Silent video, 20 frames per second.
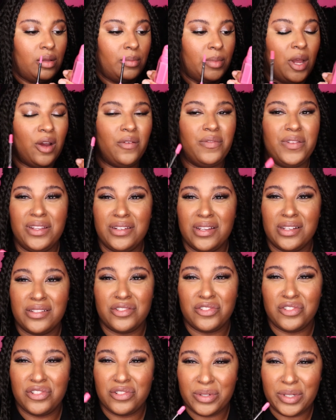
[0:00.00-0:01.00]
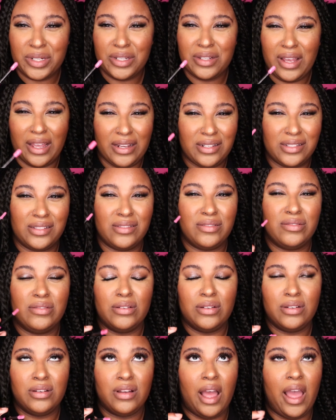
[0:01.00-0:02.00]
Hopefully it doesn't streak.
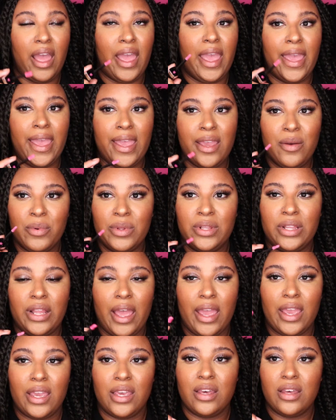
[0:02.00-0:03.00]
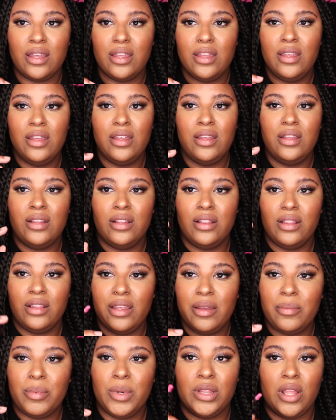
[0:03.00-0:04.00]
I hate when like
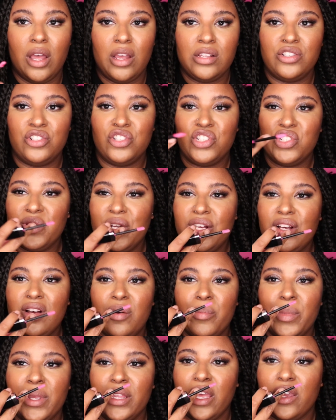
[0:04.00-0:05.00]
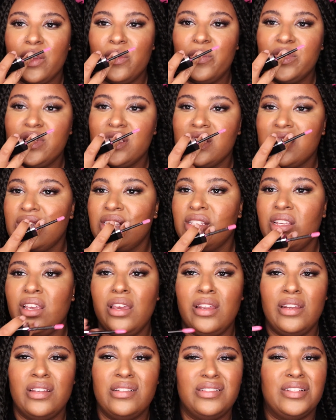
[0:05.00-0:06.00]
lip glosses streak on me. Like if you just
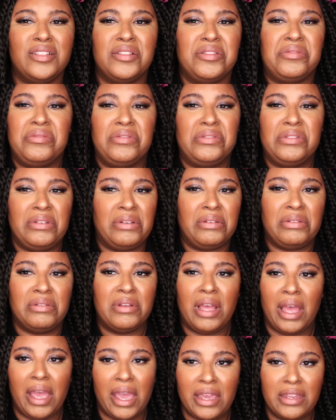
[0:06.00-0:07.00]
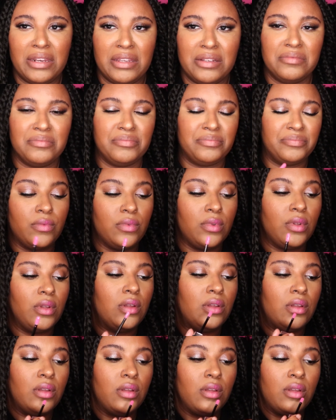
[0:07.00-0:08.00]
see and it's just, I hate it.
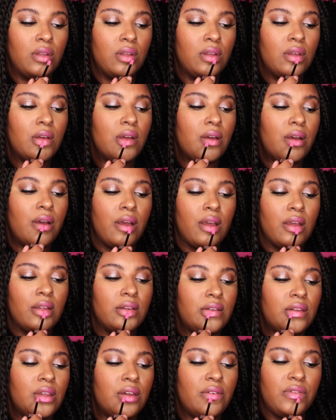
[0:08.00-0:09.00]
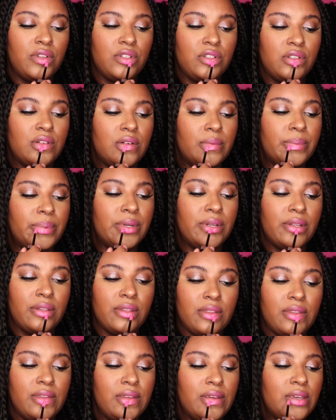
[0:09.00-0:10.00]
I definitely should have
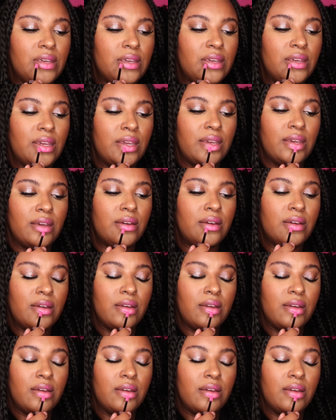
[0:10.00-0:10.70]
put the